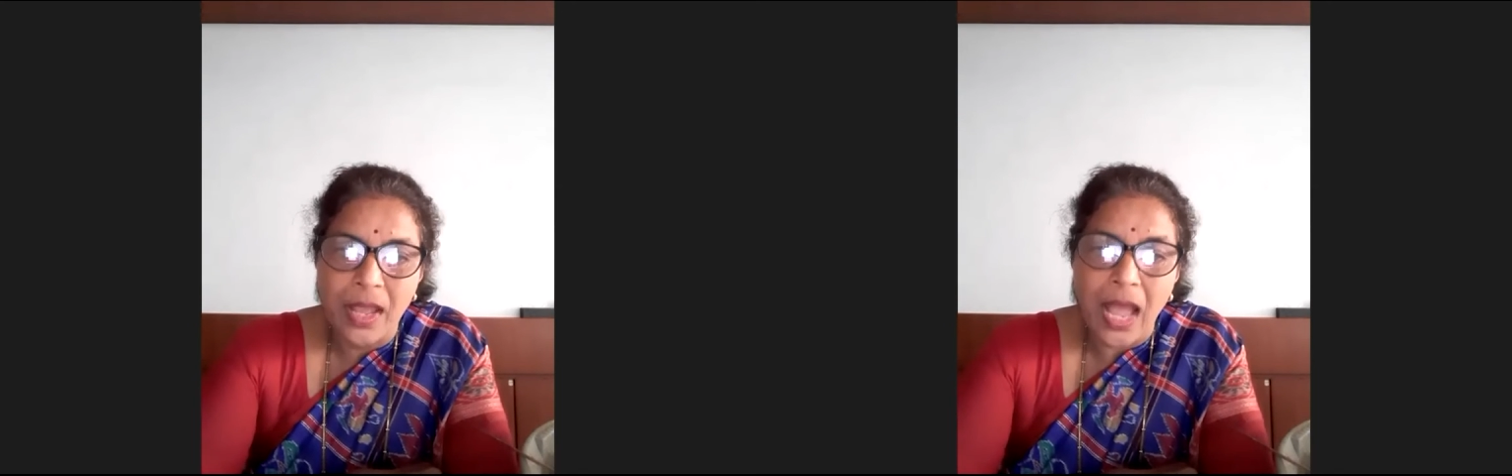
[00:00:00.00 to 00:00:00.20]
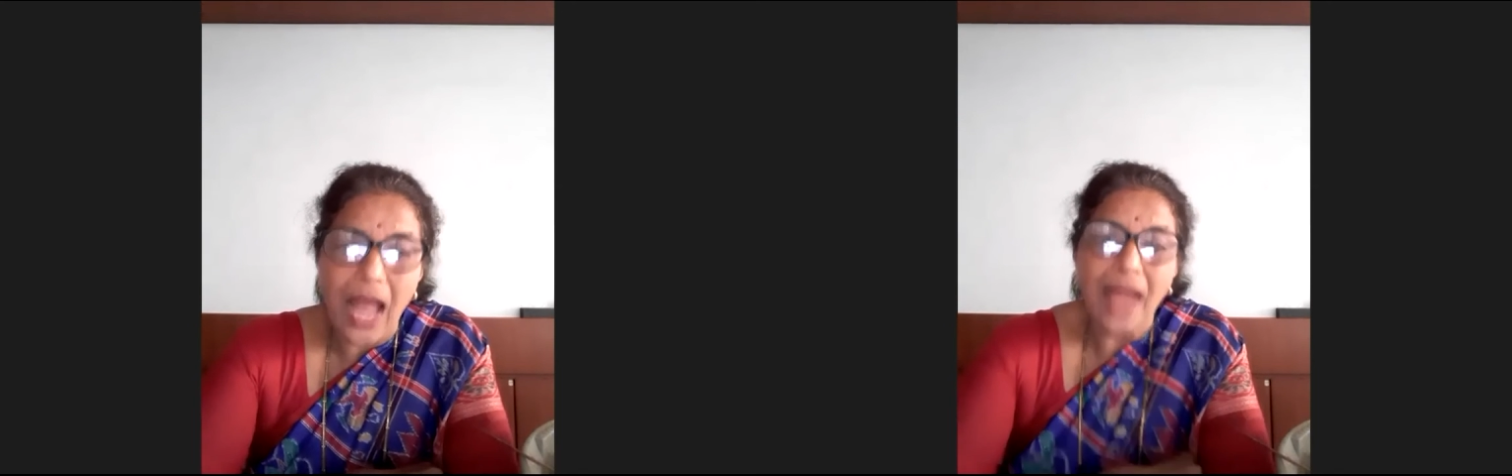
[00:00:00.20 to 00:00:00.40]

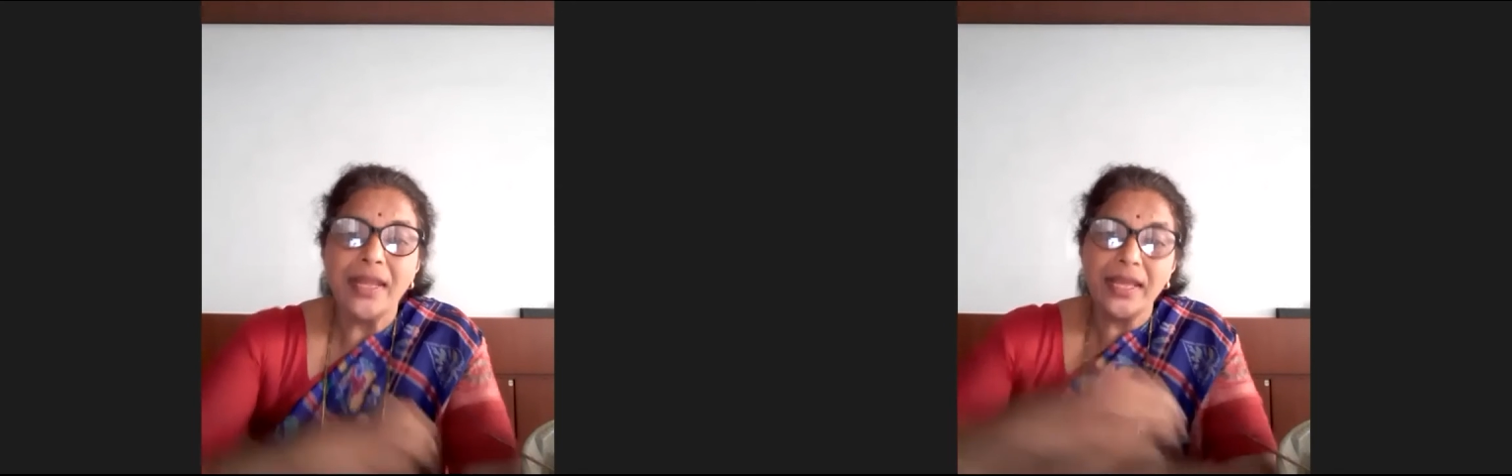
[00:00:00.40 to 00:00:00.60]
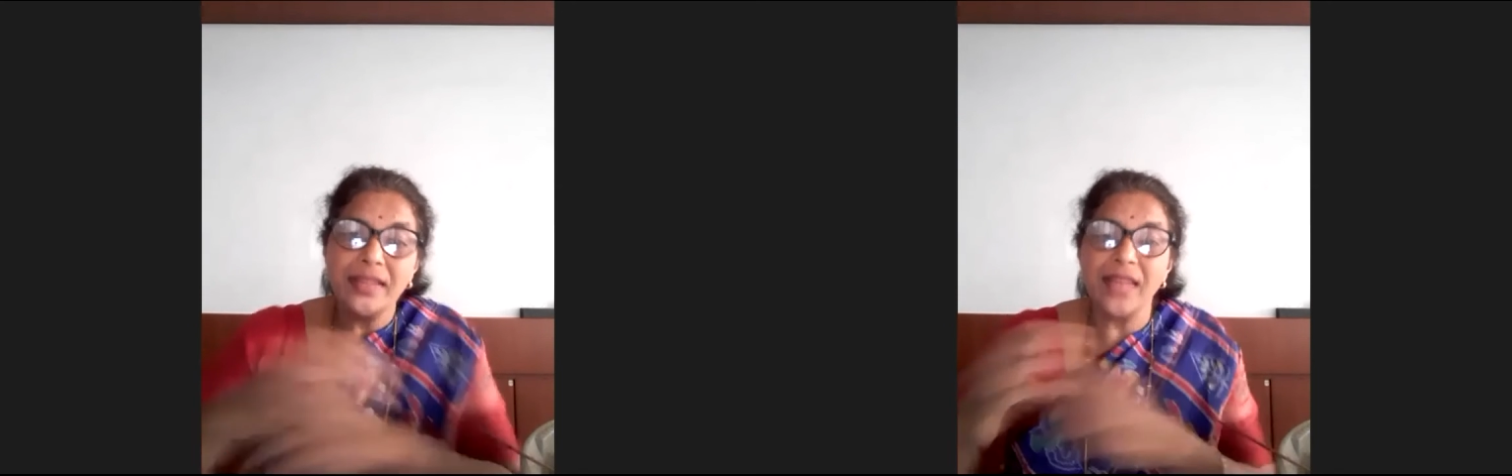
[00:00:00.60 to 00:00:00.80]
and
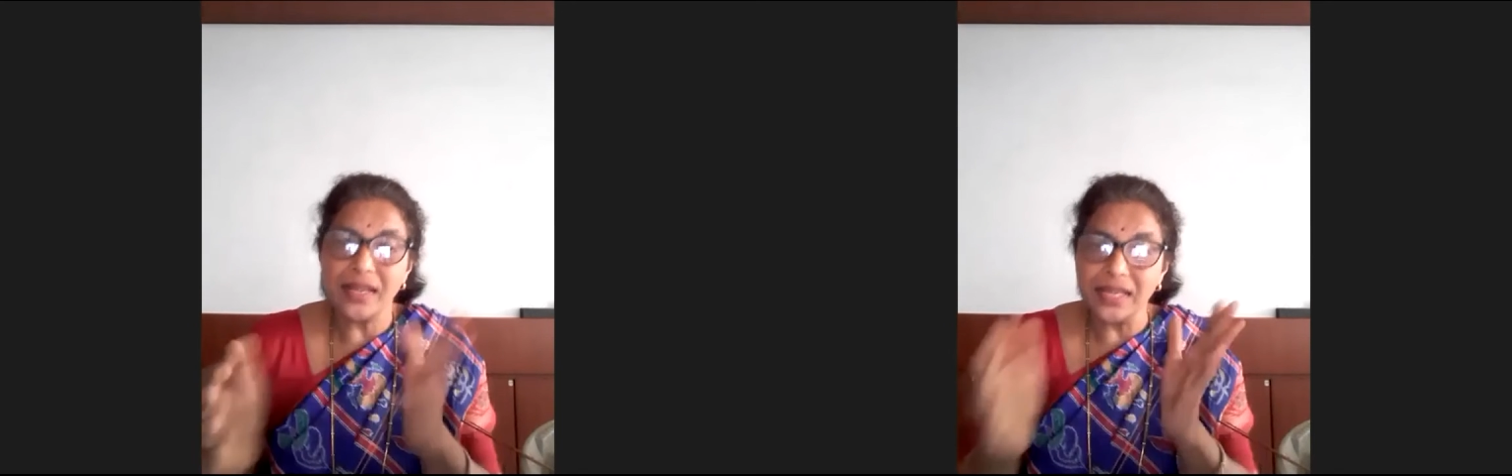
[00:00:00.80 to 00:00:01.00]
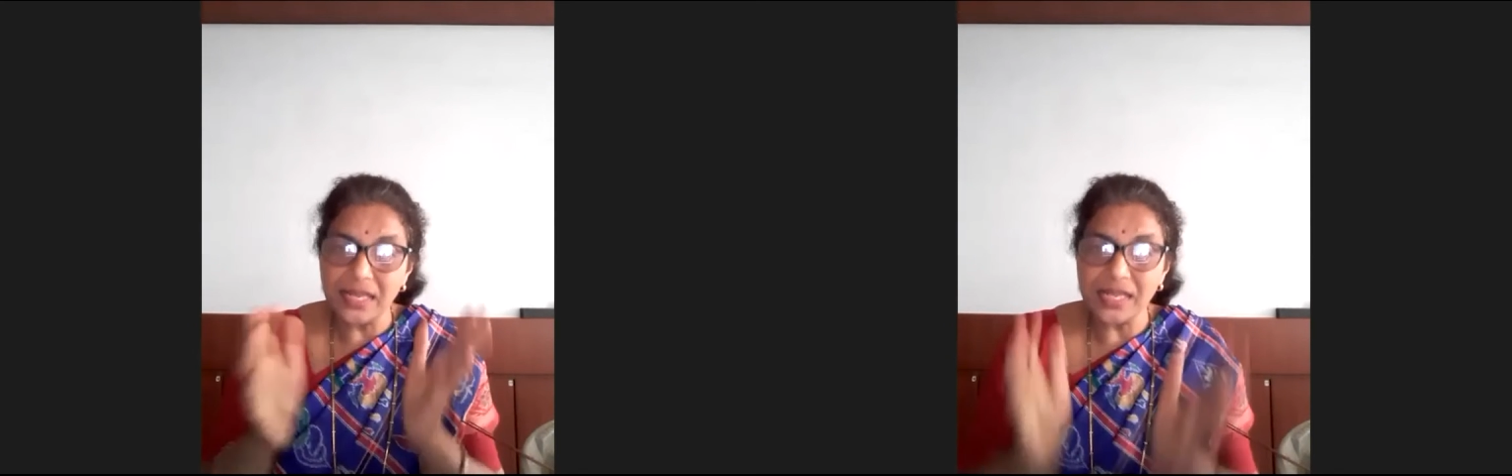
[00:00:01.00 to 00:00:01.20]
in that
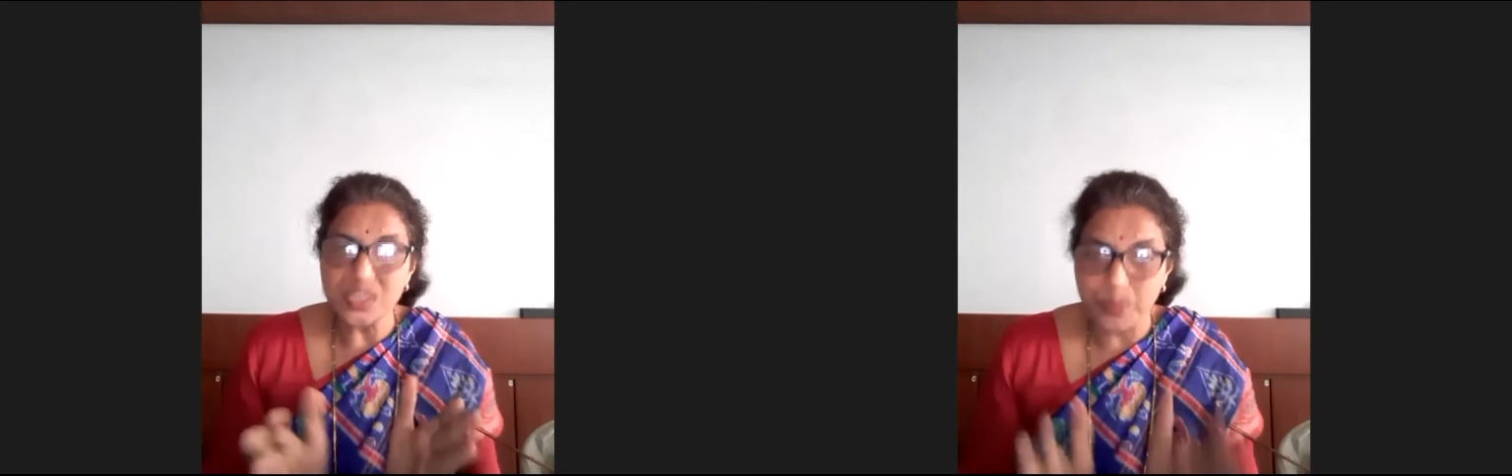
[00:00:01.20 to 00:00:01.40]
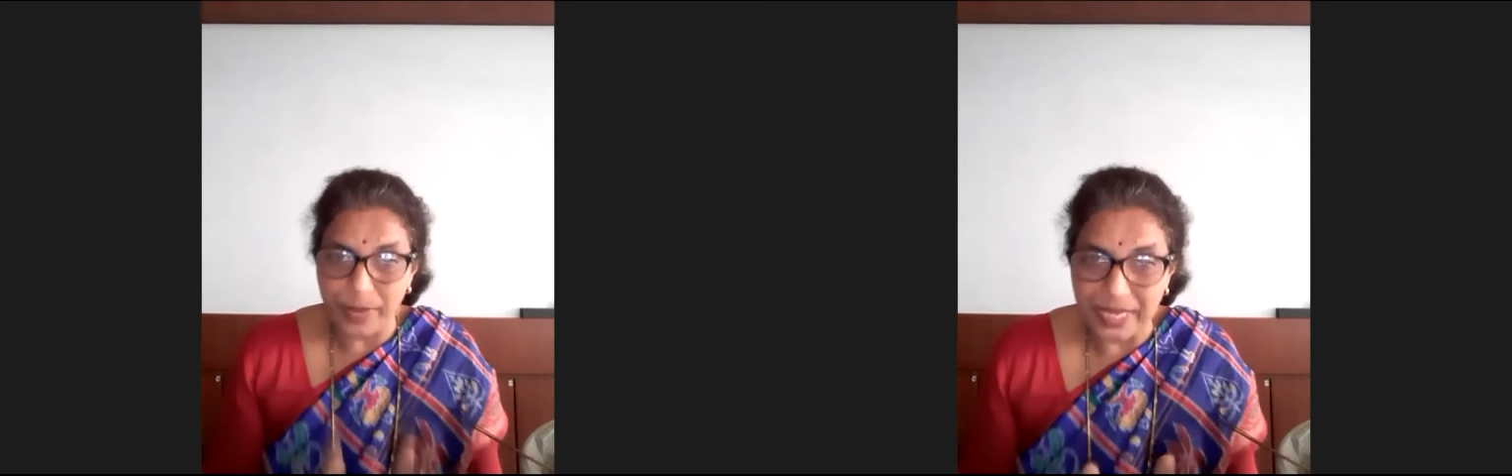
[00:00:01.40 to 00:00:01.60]
little
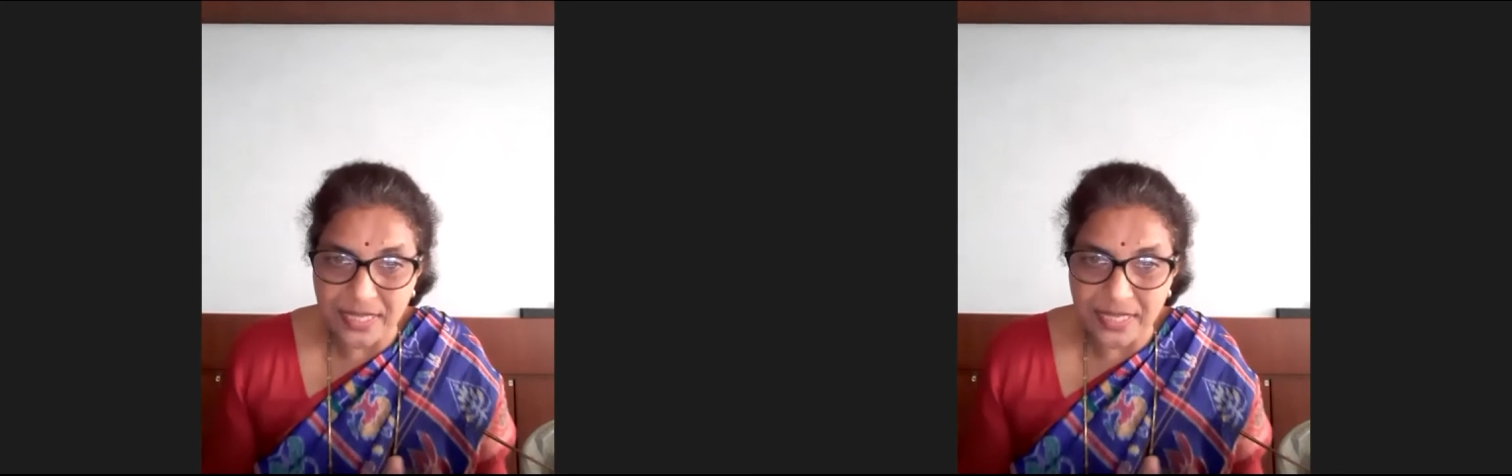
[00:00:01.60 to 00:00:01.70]
space